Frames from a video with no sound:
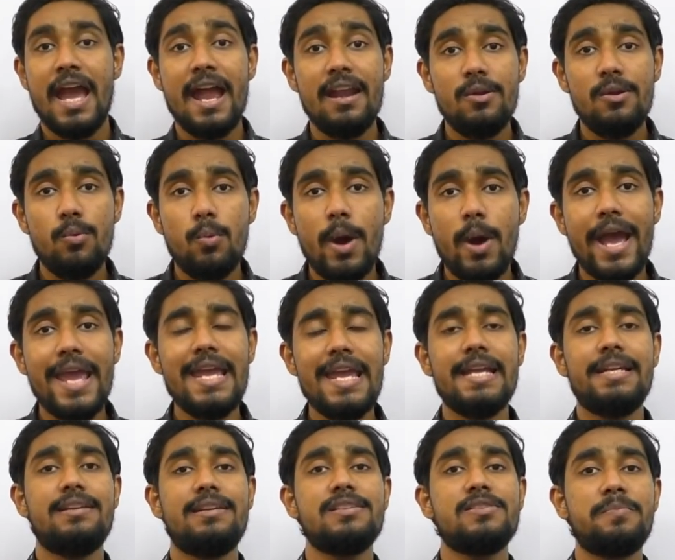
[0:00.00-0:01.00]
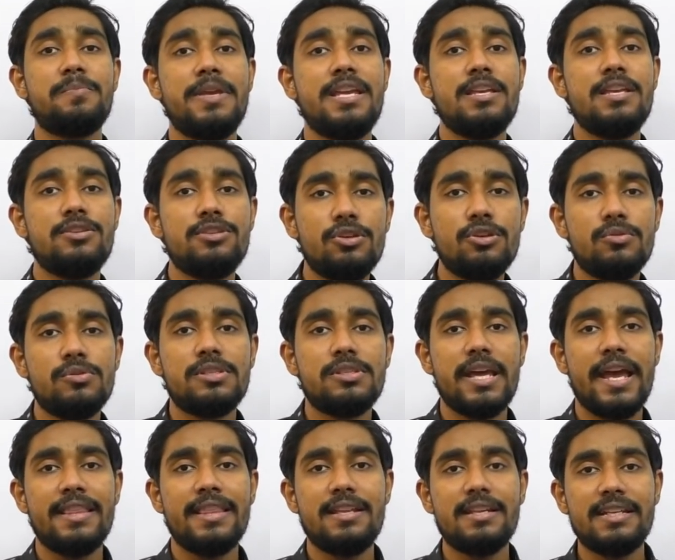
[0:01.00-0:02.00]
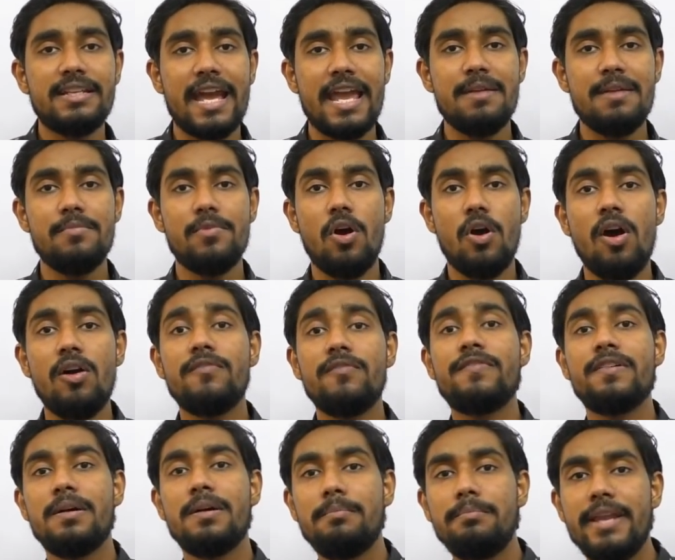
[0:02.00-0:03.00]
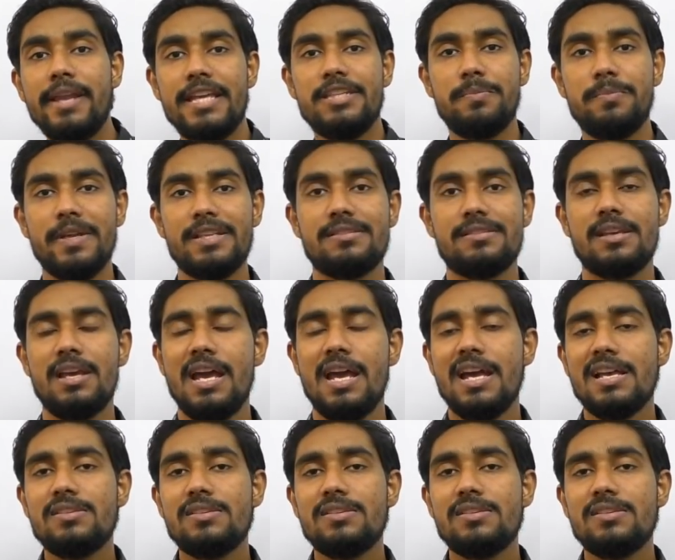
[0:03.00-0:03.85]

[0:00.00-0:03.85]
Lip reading: and why it is being used at the time of placements.